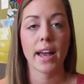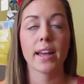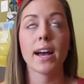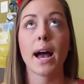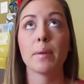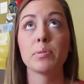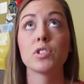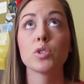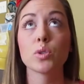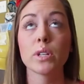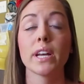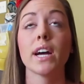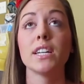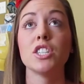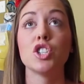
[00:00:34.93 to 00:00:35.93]
I
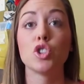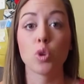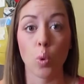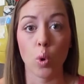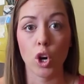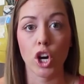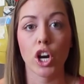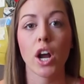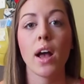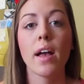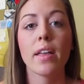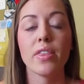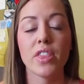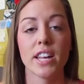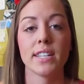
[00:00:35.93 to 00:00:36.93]
absolutely adore
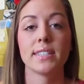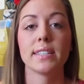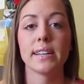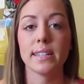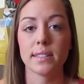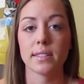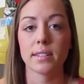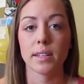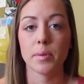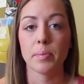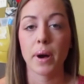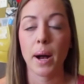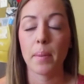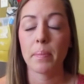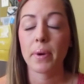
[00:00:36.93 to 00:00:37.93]
this insulin
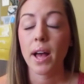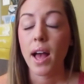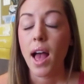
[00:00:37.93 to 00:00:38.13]
pump.